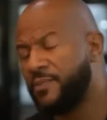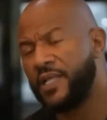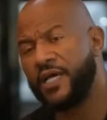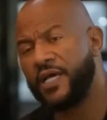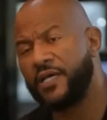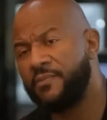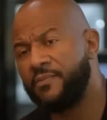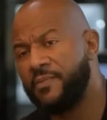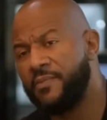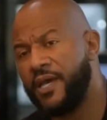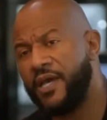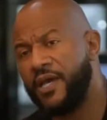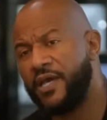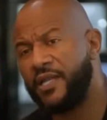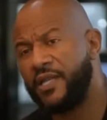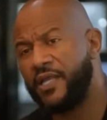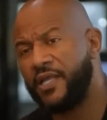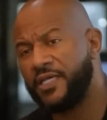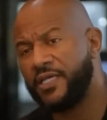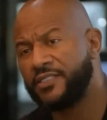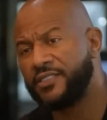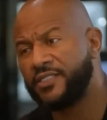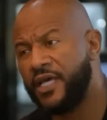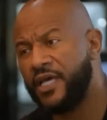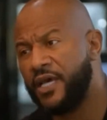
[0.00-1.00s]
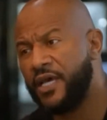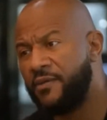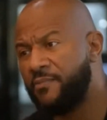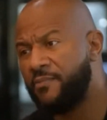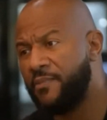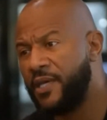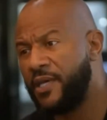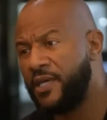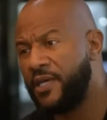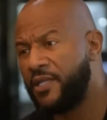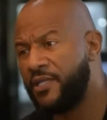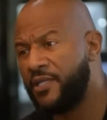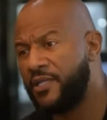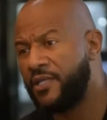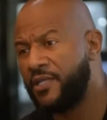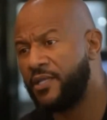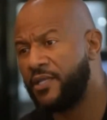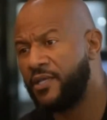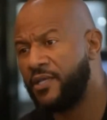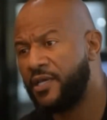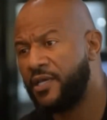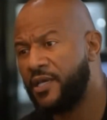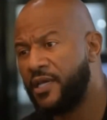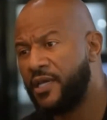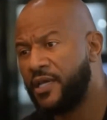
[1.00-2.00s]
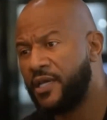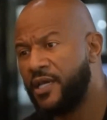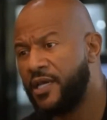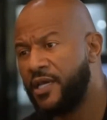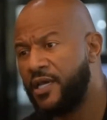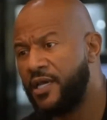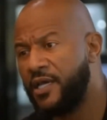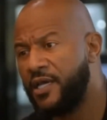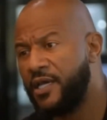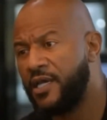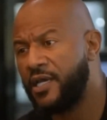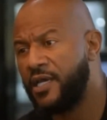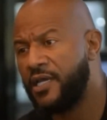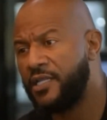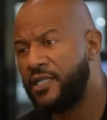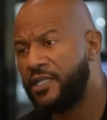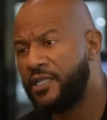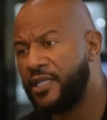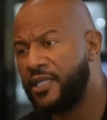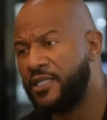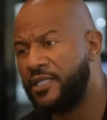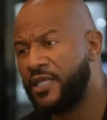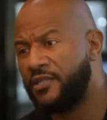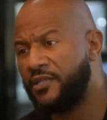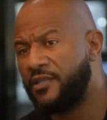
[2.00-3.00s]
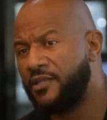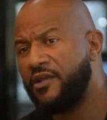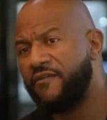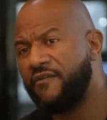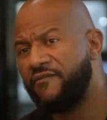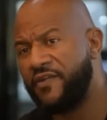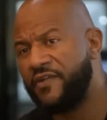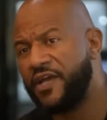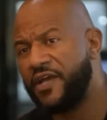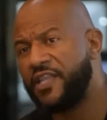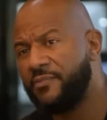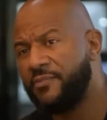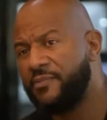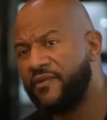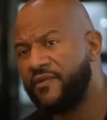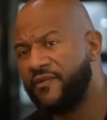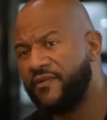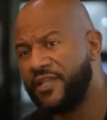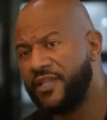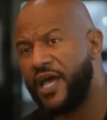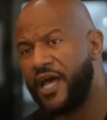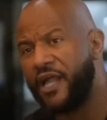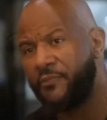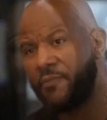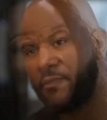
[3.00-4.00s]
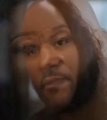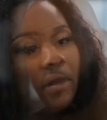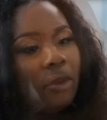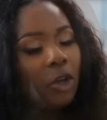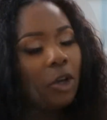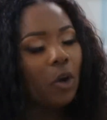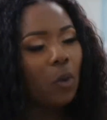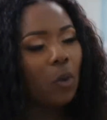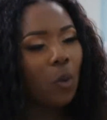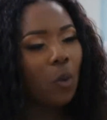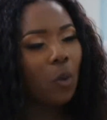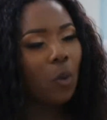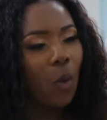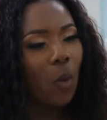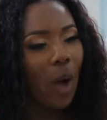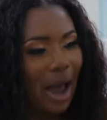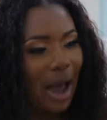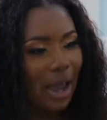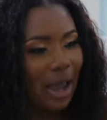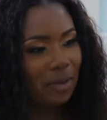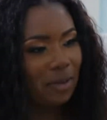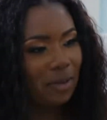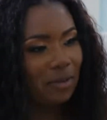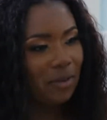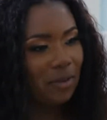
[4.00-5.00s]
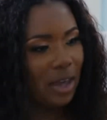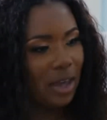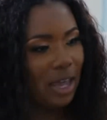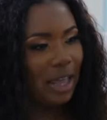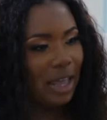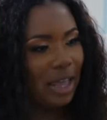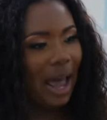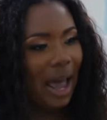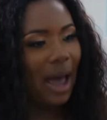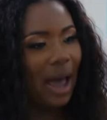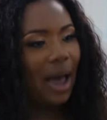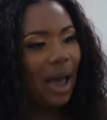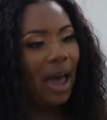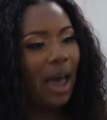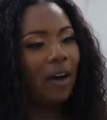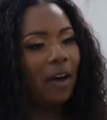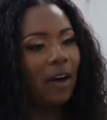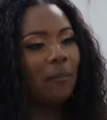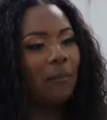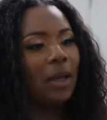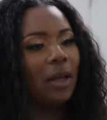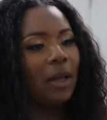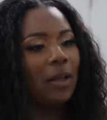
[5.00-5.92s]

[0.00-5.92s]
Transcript: for his actions. For these viewers, the firing was seen as a necessary step for the health of the show.